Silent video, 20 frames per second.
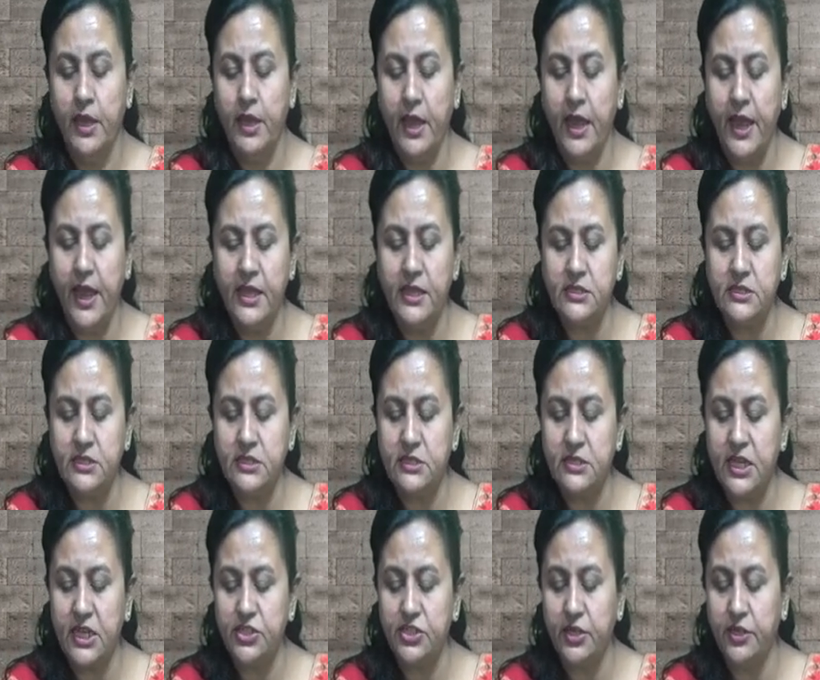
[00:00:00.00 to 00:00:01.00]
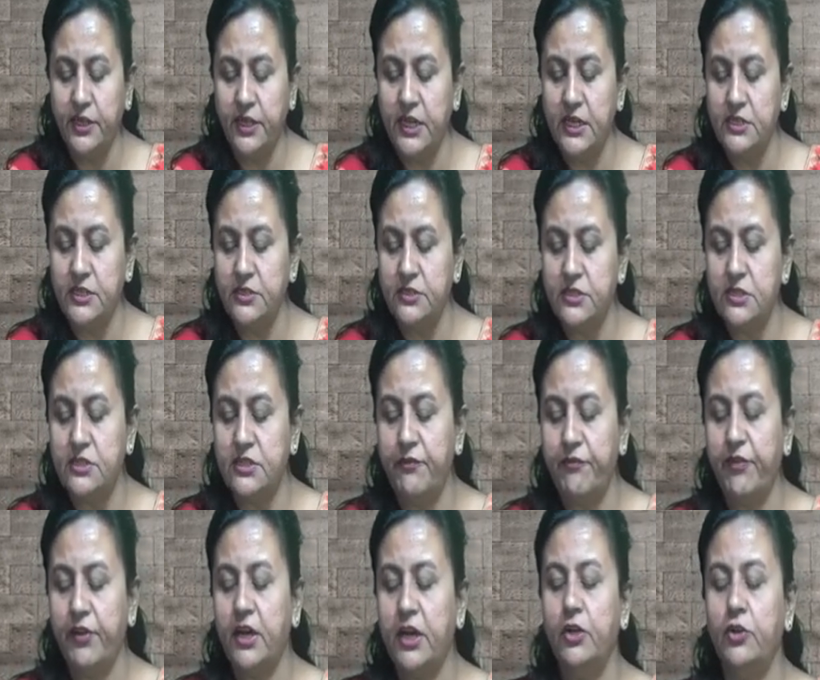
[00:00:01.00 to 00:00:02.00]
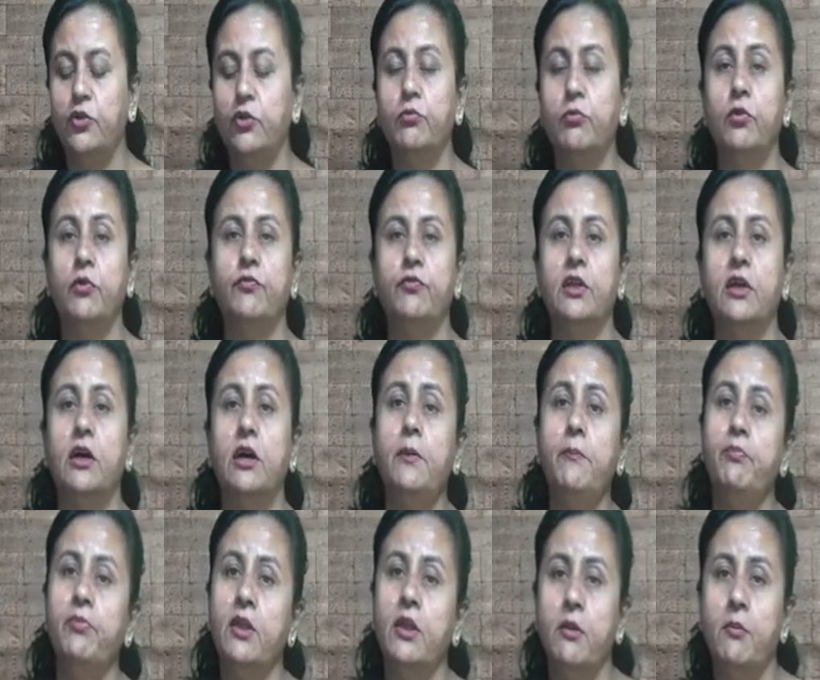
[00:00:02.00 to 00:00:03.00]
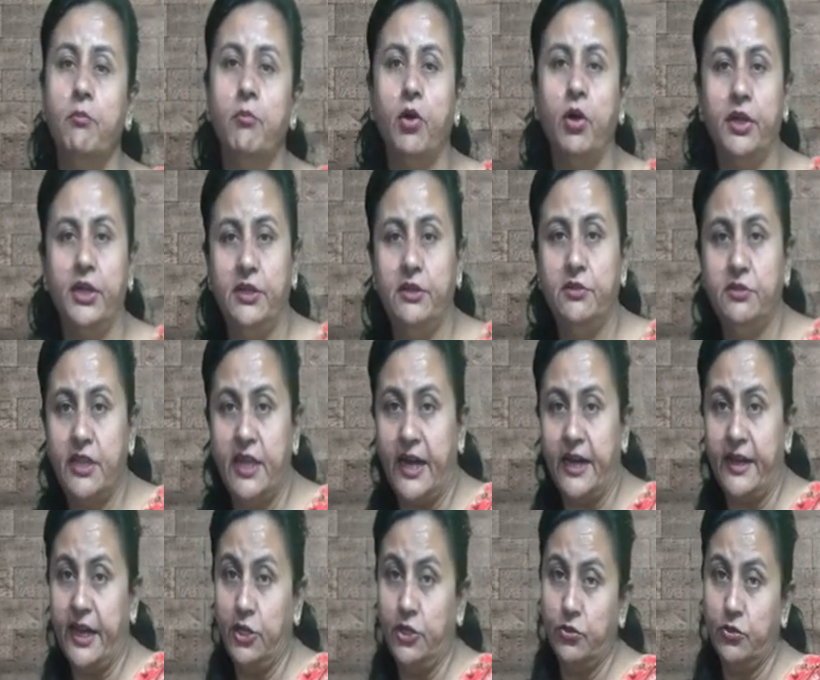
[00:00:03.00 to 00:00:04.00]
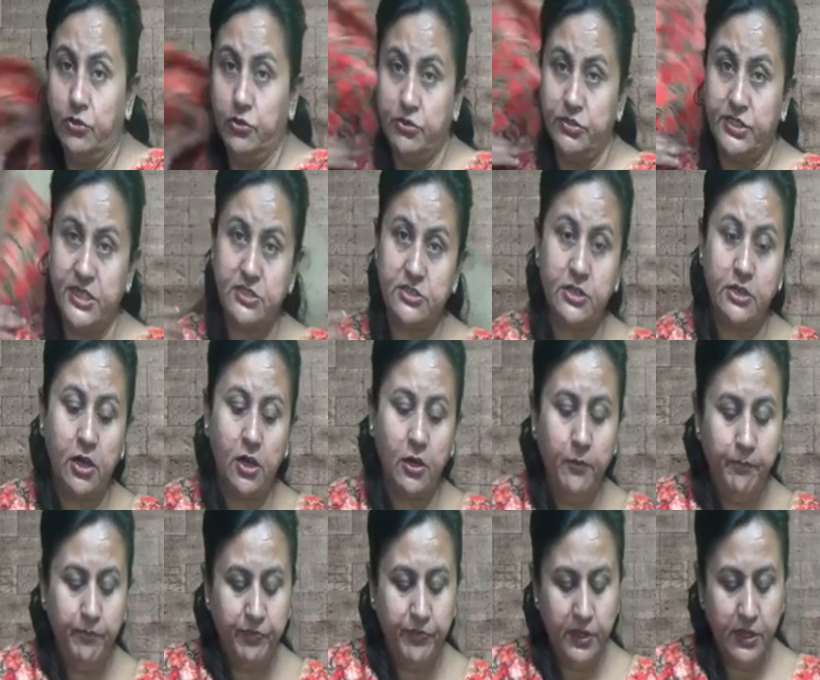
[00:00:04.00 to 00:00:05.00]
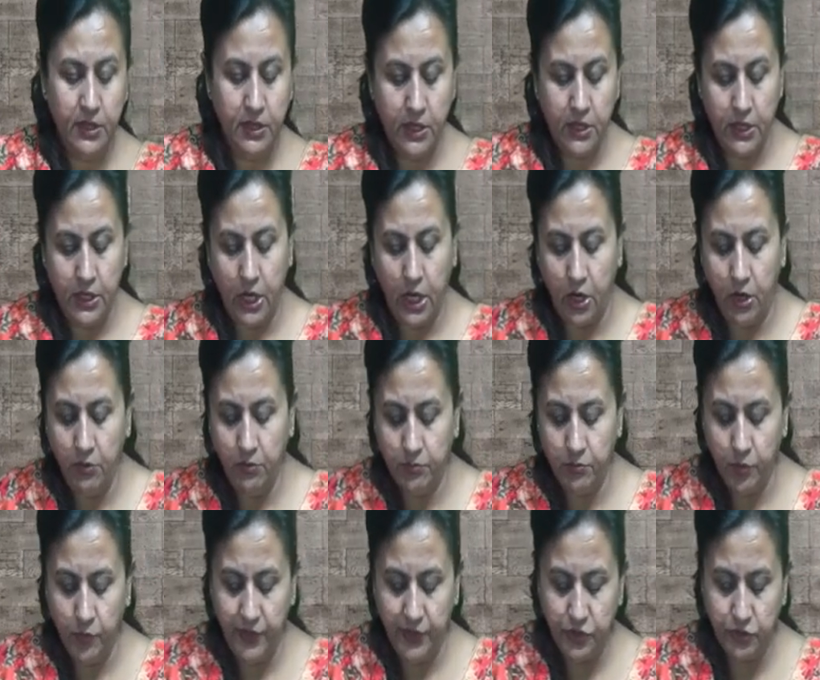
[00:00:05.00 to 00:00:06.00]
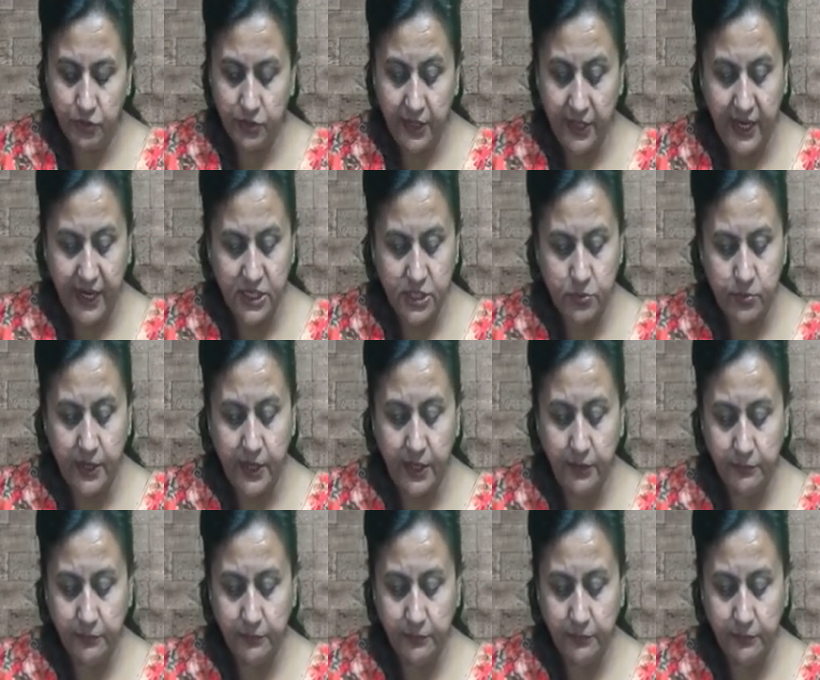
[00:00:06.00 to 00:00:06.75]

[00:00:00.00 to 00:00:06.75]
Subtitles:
Hence, in such a case, it is difficult to move the body. That I told you just now. Now moving to the next one.